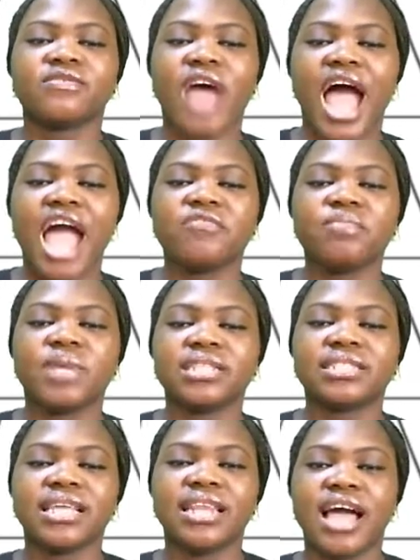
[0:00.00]
5
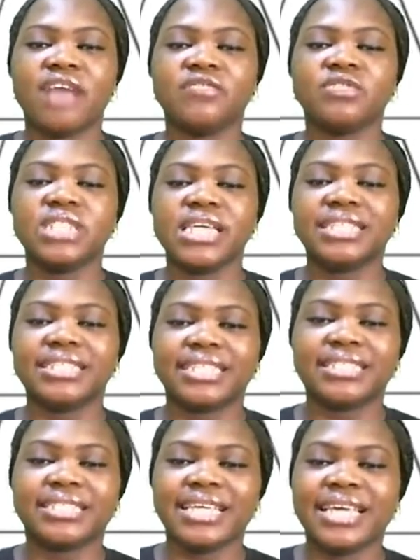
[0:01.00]
plus 11 is
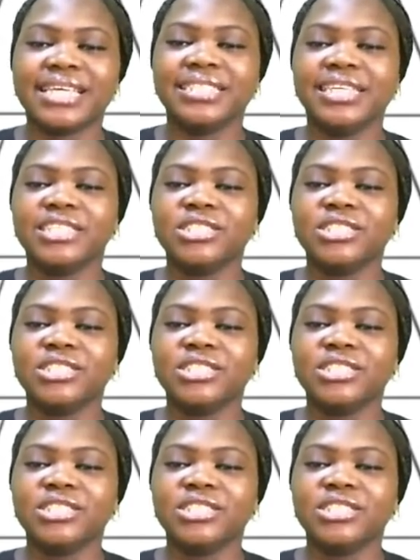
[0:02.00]
16.